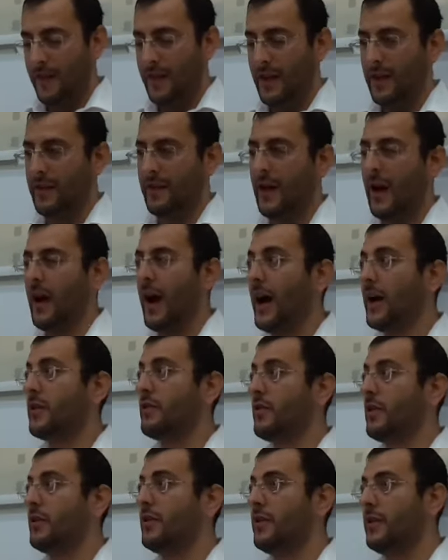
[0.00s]
then the
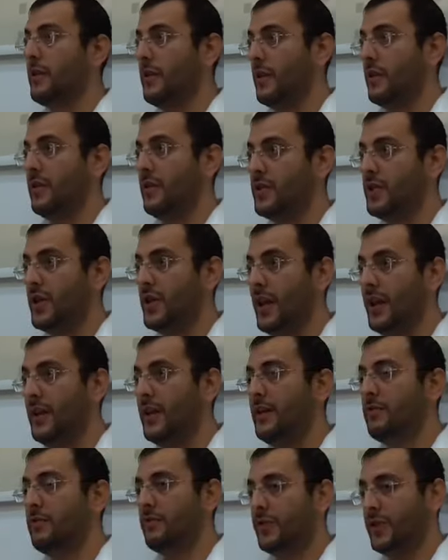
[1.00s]
achron, the the
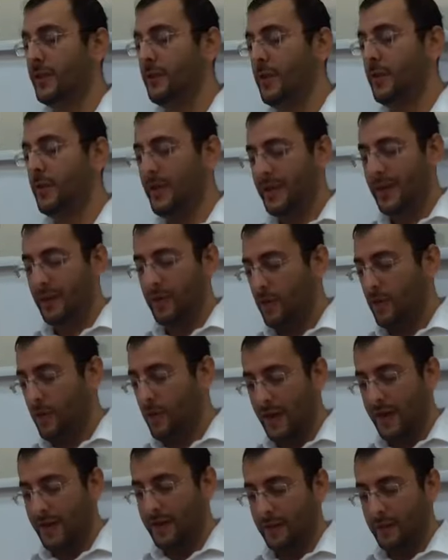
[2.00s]
sheni Shimon, we said would
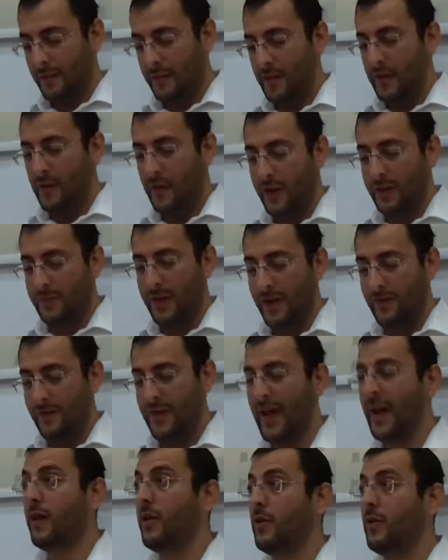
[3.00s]
always would always pay for
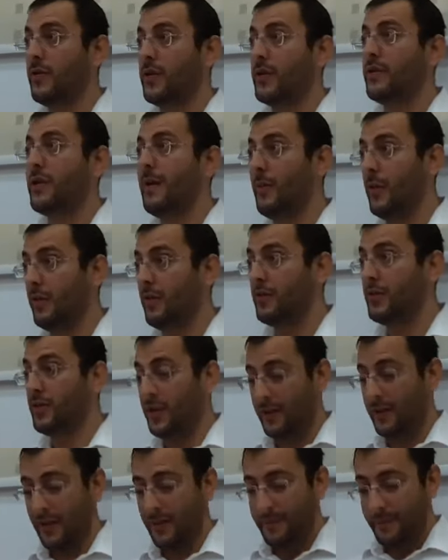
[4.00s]
that according to the rabbanon
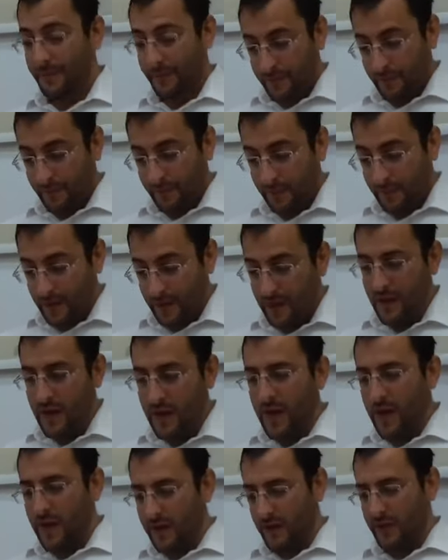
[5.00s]
shita.
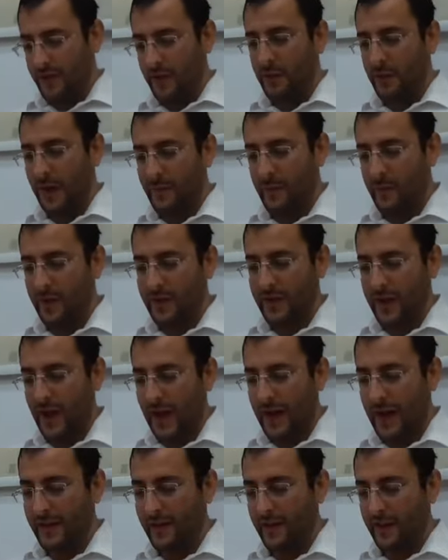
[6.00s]
Just as one more
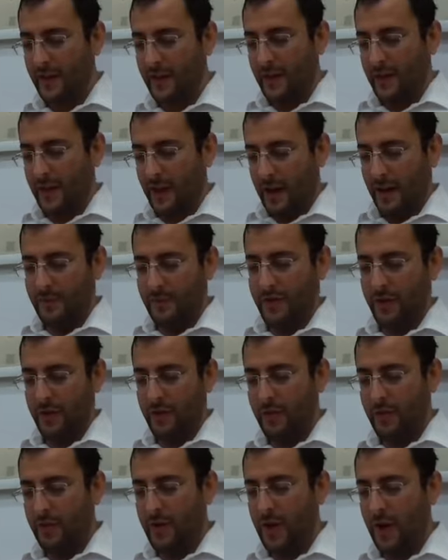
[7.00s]
aside, I'm sure
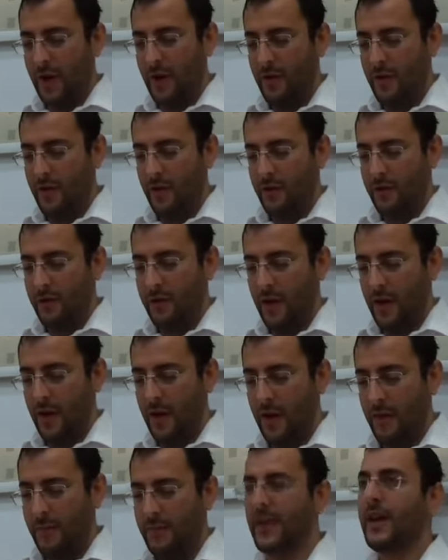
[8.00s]
you will know
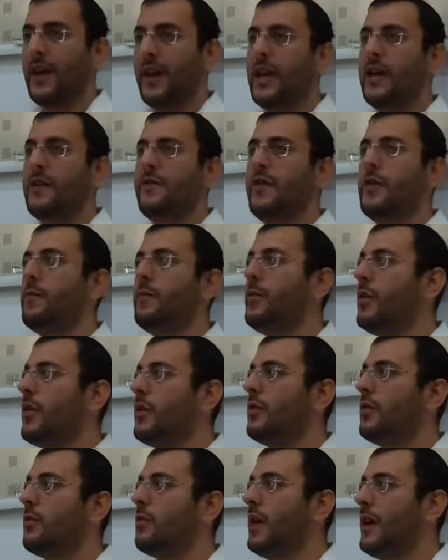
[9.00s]
uh, the chiyuv for
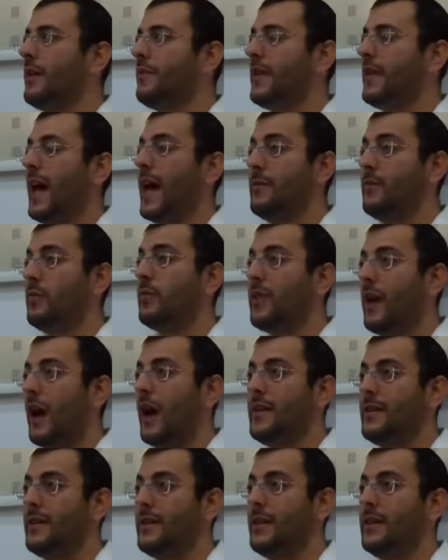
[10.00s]
boar, if the animal
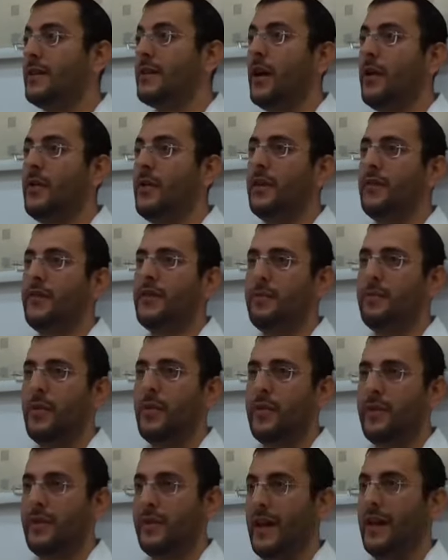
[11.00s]
dies in it is only if the
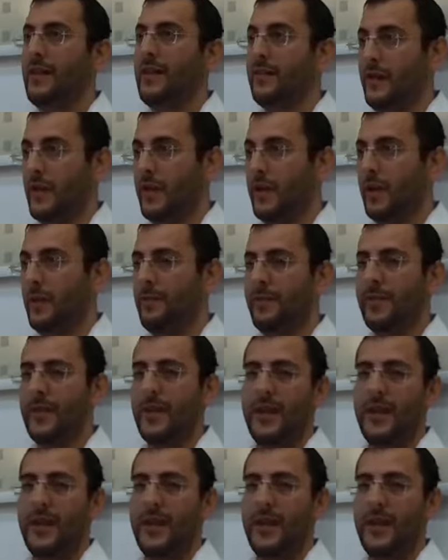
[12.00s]
boar is ten tefachim.